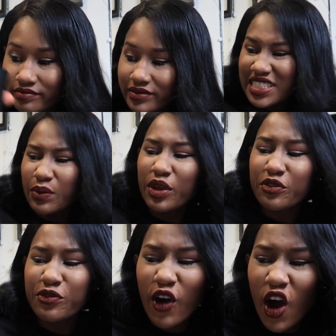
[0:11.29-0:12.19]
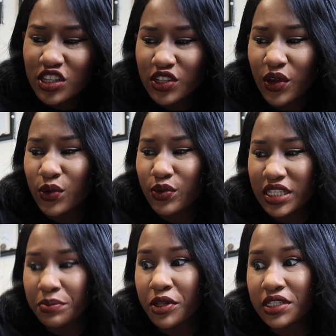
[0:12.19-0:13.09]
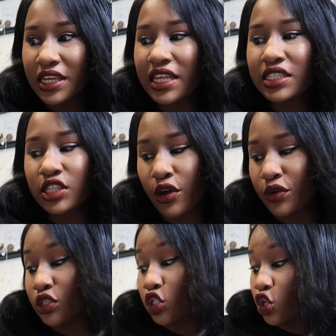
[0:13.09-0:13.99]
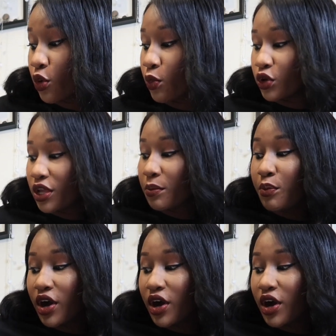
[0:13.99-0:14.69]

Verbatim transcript: it's a bit far to go all the way to milton keynes to go snowboarding